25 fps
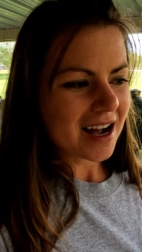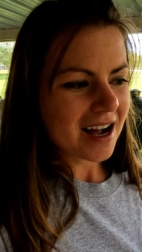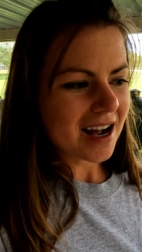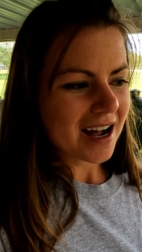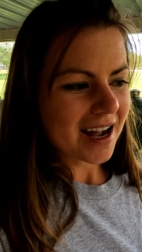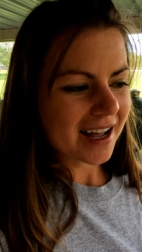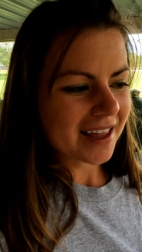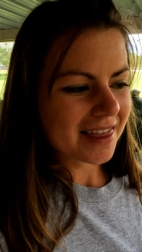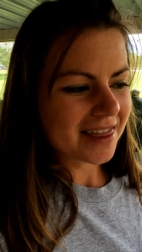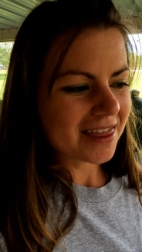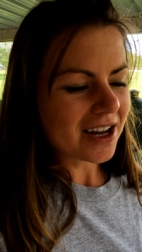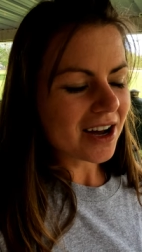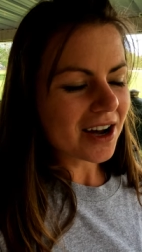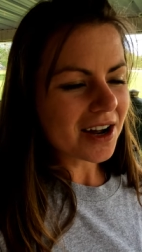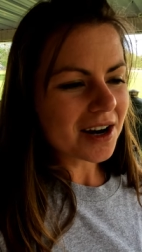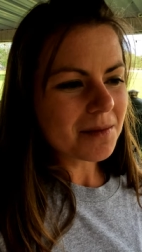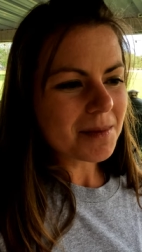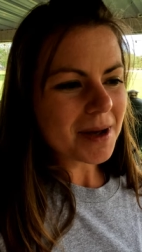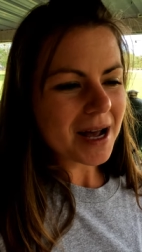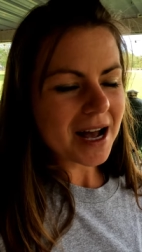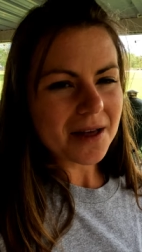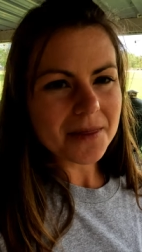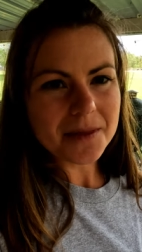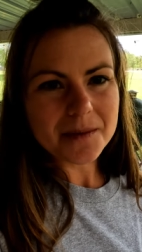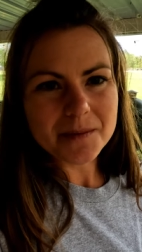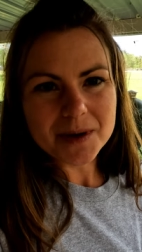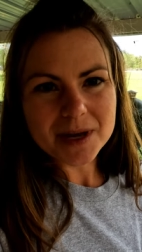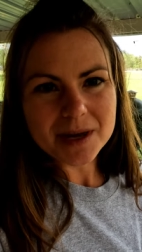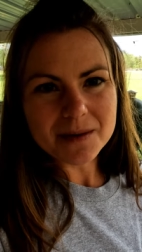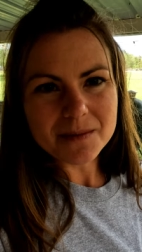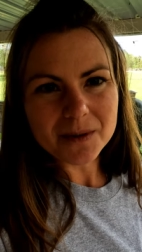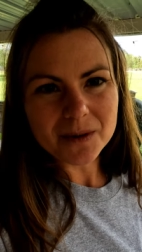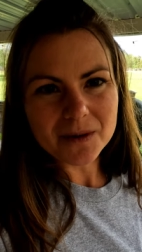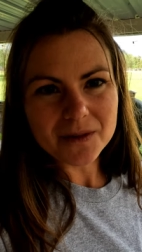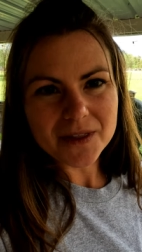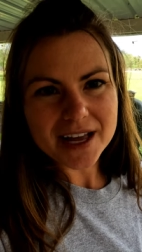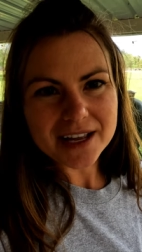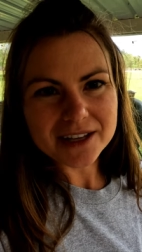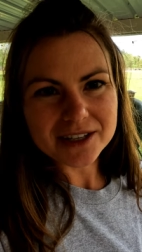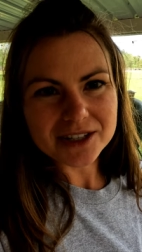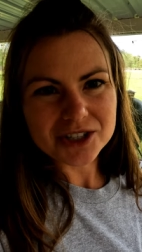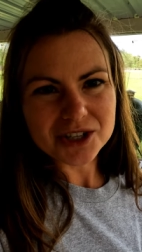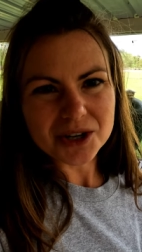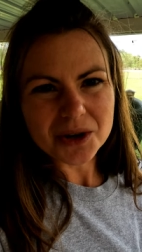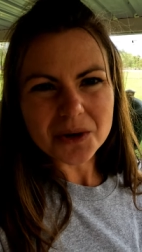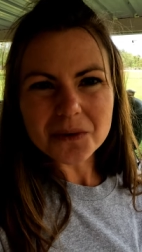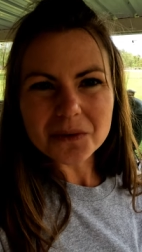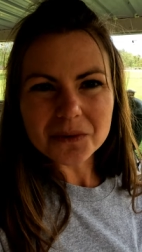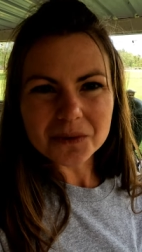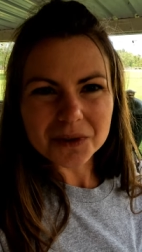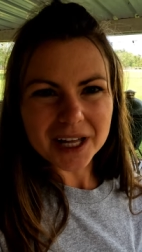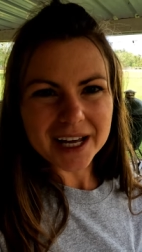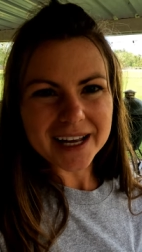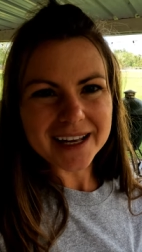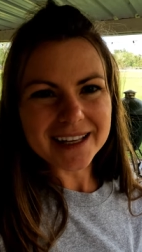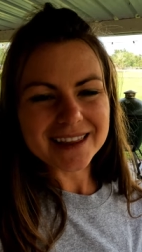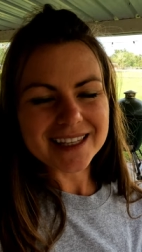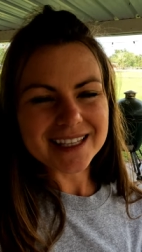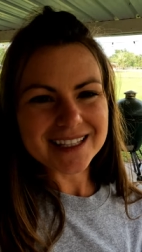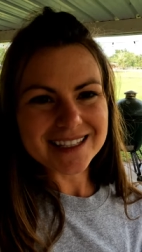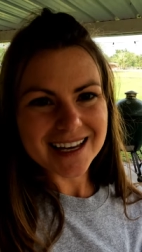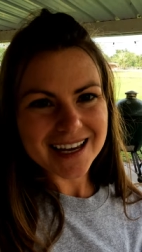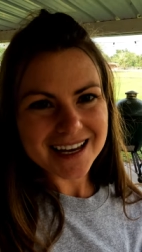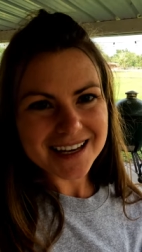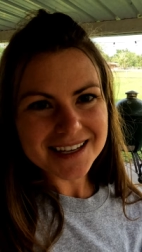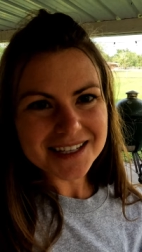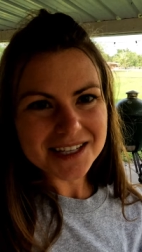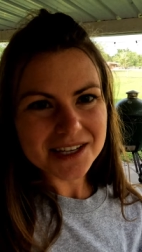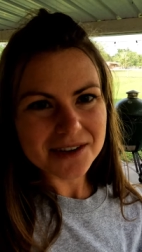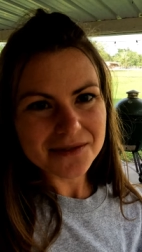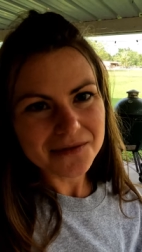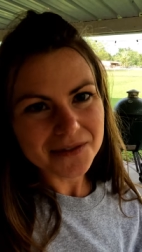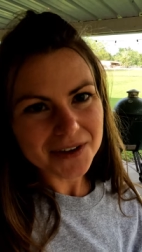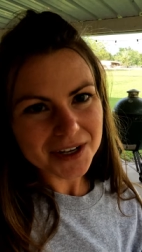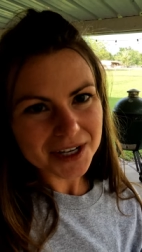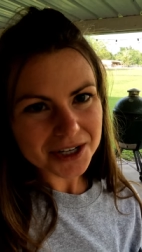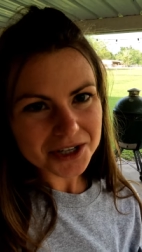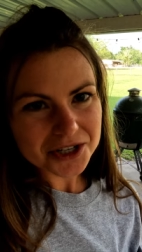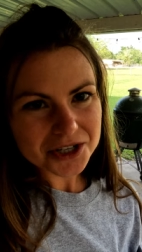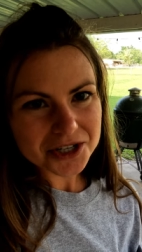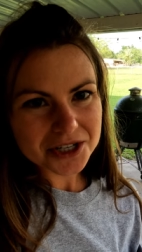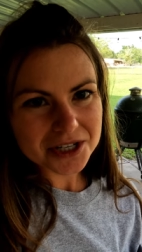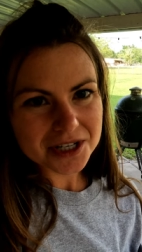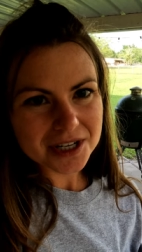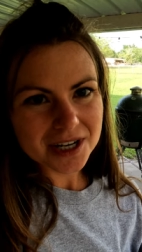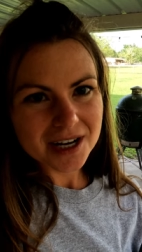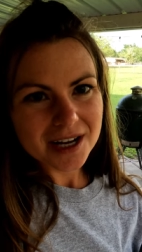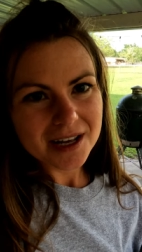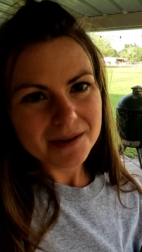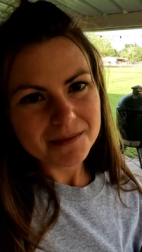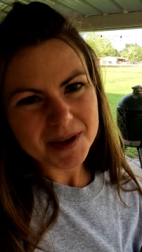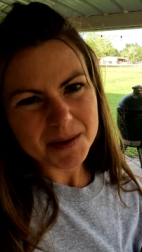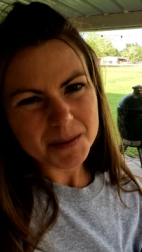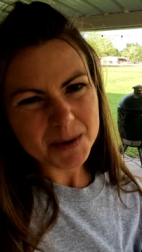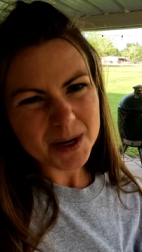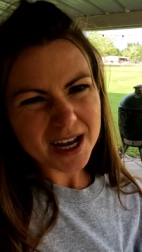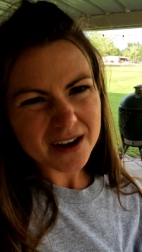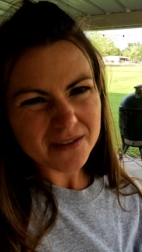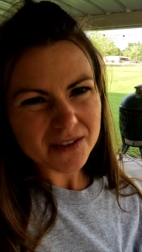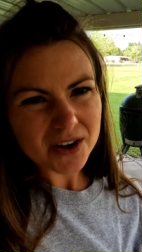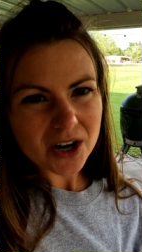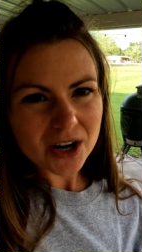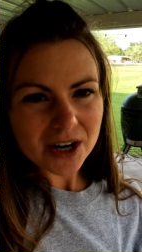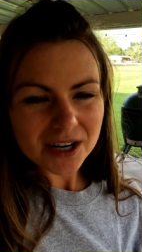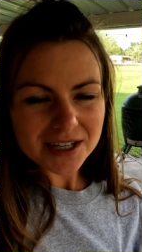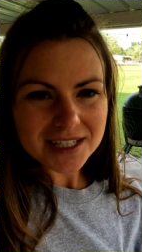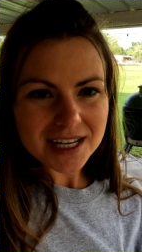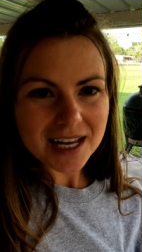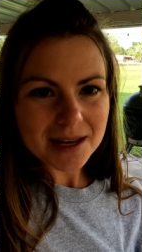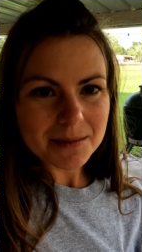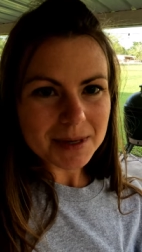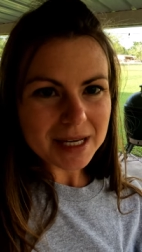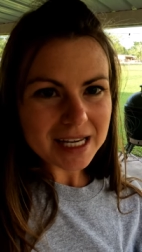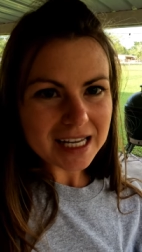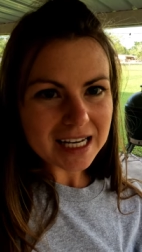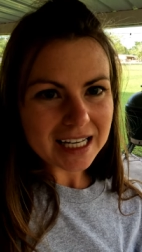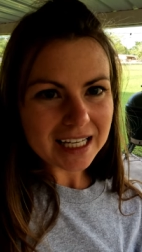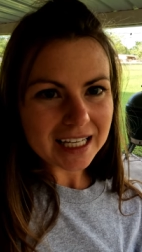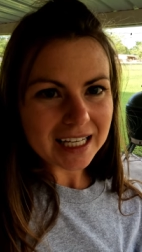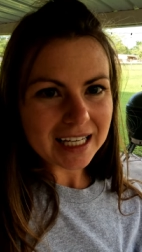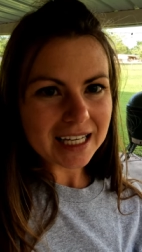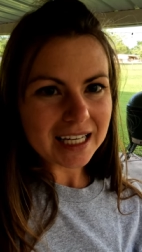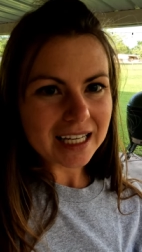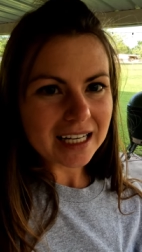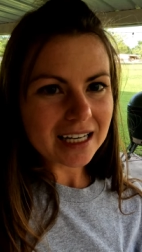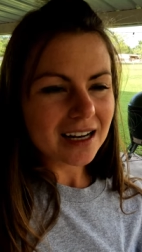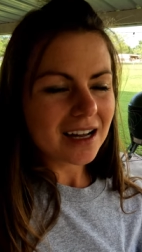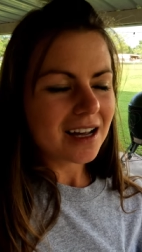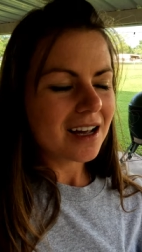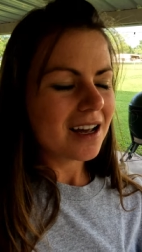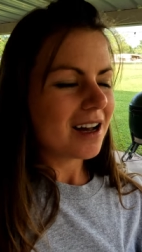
I thought about the people that don't like the taste of fish, that we have a hard time eating it.